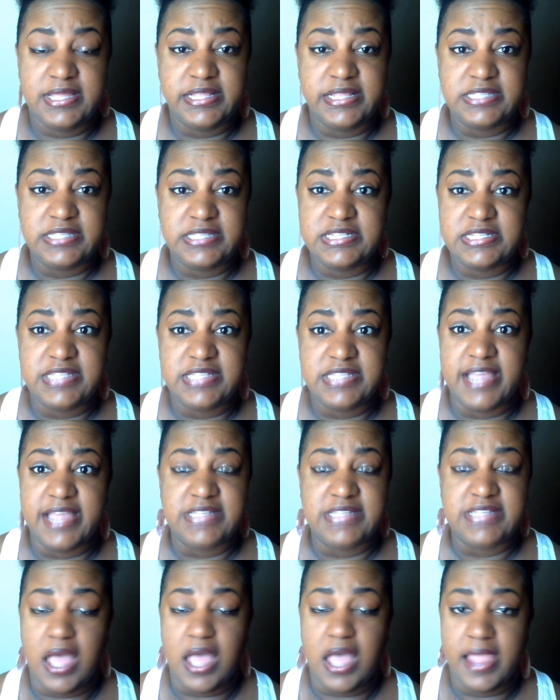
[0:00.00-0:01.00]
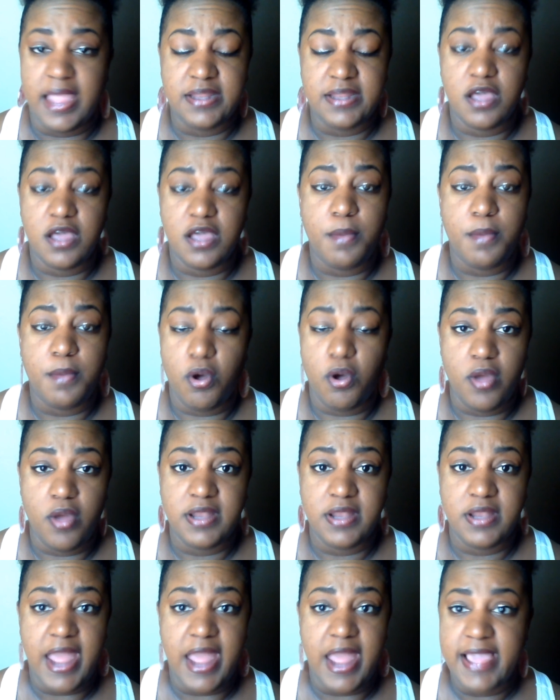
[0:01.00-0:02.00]
This is a sign. Come
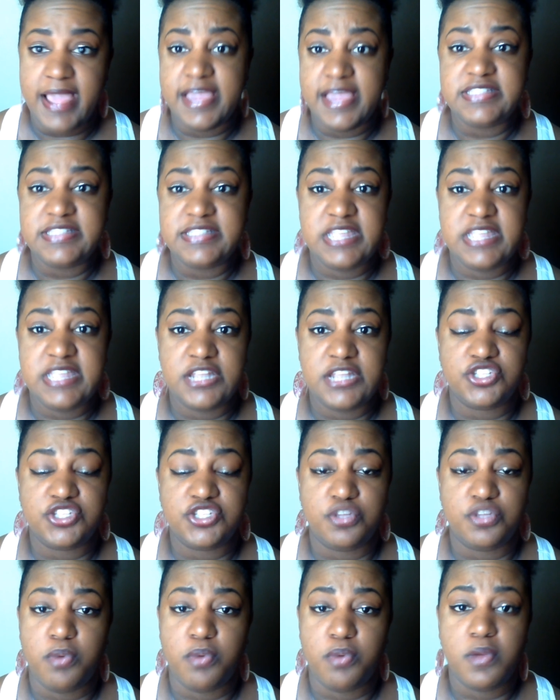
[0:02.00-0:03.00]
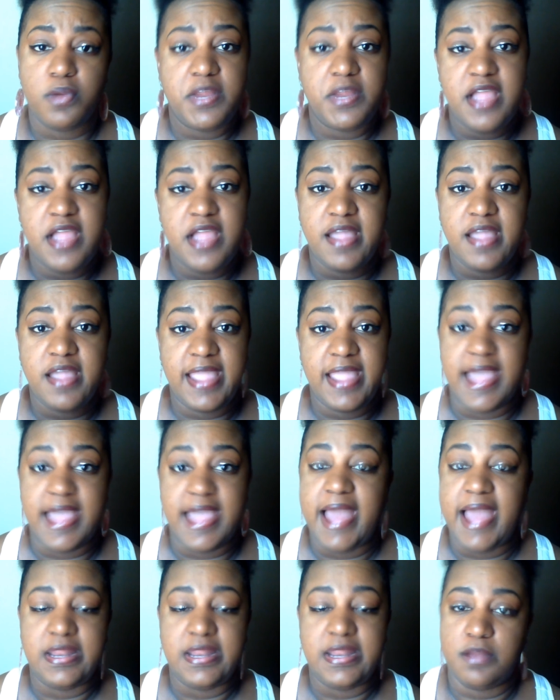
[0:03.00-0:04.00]
on. Like, it's getting to the point where y'all can't
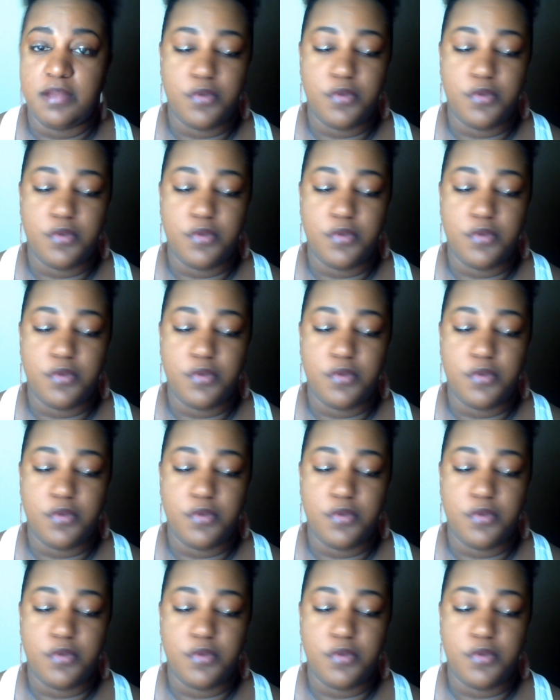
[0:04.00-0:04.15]
hide it no